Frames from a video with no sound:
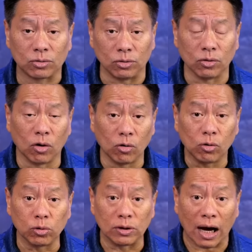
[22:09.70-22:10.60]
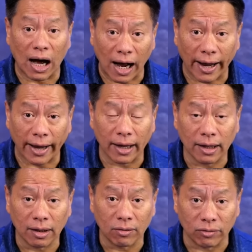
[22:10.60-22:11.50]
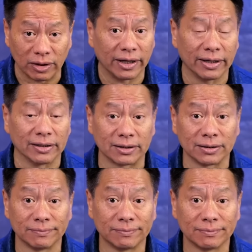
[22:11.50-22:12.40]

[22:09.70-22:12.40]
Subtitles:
To know who the I really is.